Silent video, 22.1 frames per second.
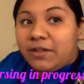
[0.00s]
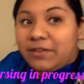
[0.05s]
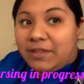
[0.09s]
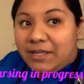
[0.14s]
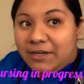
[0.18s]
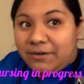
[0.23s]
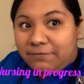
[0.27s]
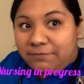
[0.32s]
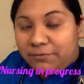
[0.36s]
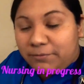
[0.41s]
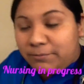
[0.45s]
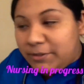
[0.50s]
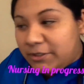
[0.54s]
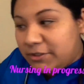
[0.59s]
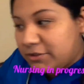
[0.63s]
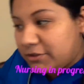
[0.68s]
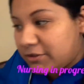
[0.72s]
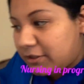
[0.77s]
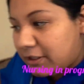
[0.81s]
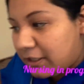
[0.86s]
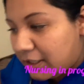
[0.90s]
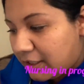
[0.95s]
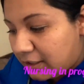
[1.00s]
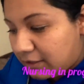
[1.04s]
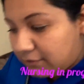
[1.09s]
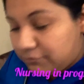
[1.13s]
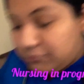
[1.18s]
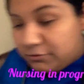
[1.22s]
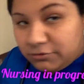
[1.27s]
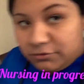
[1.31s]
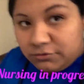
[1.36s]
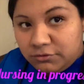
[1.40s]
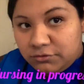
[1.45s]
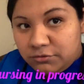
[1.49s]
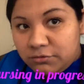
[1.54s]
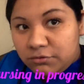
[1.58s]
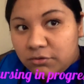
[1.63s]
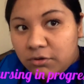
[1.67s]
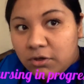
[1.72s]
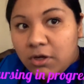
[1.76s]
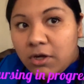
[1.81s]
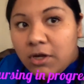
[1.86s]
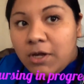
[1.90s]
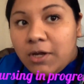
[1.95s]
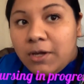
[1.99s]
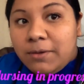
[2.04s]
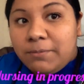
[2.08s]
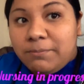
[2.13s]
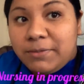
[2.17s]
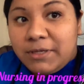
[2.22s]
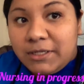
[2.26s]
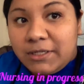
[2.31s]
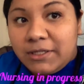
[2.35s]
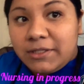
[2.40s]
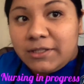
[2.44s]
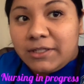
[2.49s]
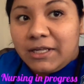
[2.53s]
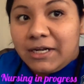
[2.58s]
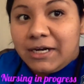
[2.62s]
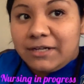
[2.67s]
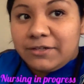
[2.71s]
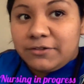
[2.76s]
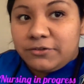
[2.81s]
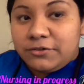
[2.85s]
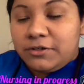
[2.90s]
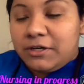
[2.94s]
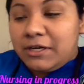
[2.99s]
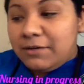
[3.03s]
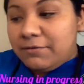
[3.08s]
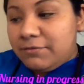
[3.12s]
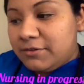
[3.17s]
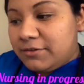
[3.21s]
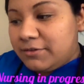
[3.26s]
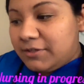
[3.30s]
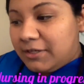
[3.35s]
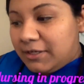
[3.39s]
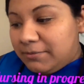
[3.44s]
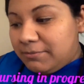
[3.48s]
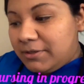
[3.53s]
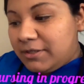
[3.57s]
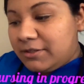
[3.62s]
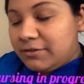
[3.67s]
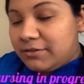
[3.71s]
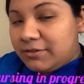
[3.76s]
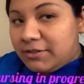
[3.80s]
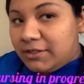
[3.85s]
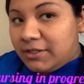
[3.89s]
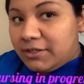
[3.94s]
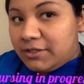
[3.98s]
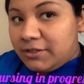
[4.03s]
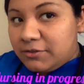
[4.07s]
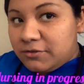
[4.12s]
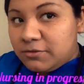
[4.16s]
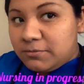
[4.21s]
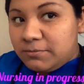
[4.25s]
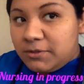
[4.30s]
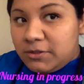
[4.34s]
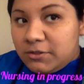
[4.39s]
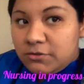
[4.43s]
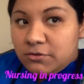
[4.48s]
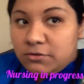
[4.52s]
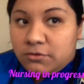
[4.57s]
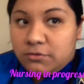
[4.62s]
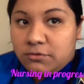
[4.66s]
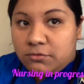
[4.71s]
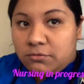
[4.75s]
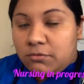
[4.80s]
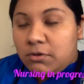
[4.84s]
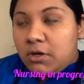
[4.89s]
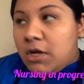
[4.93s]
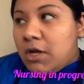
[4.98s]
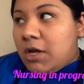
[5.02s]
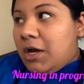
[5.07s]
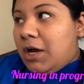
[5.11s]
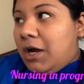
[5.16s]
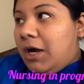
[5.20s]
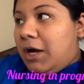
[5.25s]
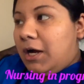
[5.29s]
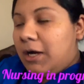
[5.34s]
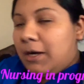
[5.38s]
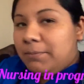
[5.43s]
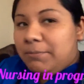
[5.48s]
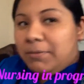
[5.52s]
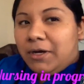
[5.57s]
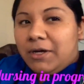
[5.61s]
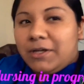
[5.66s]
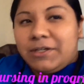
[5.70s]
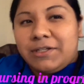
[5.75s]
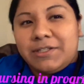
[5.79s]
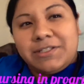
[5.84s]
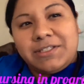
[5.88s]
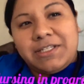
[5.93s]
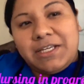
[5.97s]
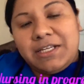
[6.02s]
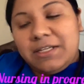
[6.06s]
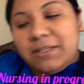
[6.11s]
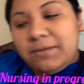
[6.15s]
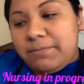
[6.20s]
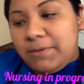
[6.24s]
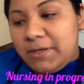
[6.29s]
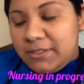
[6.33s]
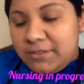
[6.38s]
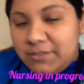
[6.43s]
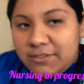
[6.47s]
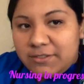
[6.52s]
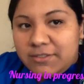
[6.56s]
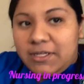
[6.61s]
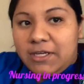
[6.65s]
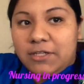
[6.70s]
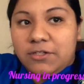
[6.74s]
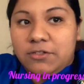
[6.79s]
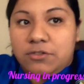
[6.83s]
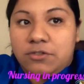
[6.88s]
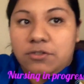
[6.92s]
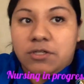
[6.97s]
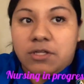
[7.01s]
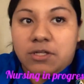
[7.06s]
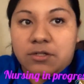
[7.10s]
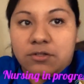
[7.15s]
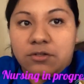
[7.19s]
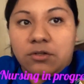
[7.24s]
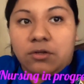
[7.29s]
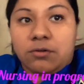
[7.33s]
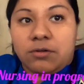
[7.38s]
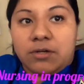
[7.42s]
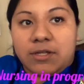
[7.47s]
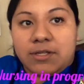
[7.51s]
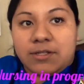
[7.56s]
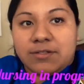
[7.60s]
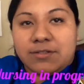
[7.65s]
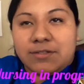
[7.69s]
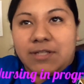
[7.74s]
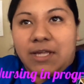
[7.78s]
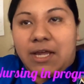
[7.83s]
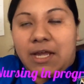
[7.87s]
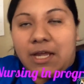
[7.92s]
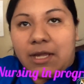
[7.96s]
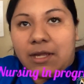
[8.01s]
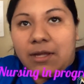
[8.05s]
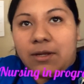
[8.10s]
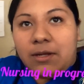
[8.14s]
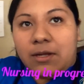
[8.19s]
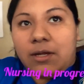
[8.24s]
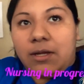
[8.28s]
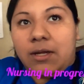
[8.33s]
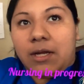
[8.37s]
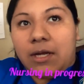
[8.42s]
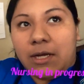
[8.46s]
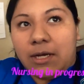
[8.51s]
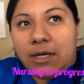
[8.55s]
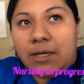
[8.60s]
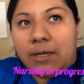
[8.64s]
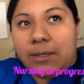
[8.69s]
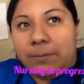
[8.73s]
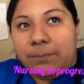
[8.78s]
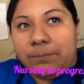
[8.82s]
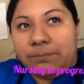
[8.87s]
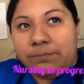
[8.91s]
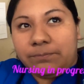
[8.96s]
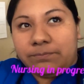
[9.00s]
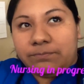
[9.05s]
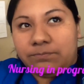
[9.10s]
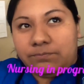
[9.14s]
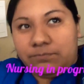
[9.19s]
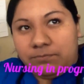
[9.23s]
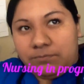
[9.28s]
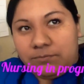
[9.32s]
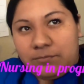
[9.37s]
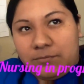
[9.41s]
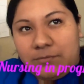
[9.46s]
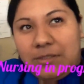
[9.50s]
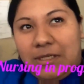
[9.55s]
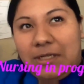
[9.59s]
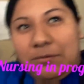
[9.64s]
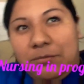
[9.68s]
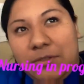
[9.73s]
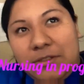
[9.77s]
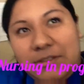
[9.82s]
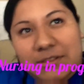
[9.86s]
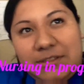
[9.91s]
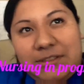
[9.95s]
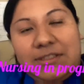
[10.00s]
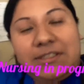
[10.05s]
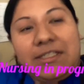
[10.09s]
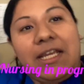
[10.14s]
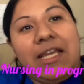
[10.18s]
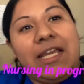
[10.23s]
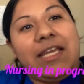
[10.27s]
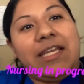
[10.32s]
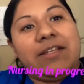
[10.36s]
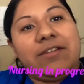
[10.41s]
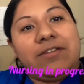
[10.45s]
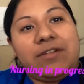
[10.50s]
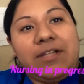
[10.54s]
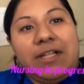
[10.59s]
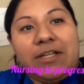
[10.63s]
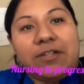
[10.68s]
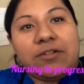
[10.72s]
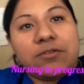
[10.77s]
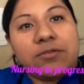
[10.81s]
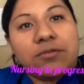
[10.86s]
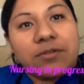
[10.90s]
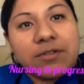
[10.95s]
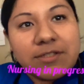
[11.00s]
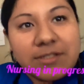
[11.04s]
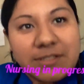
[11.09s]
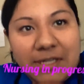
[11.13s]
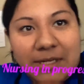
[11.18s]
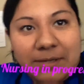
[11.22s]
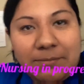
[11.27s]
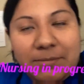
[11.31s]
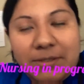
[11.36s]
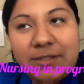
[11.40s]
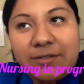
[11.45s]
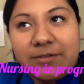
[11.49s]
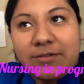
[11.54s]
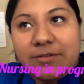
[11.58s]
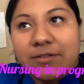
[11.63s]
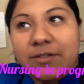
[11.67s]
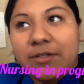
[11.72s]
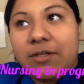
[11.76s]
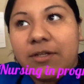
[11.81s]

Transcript: that information that I have to do, meaning that I still have assignments that need to be due. On a daily basis, I did notice that I would say it's like 2 assignments,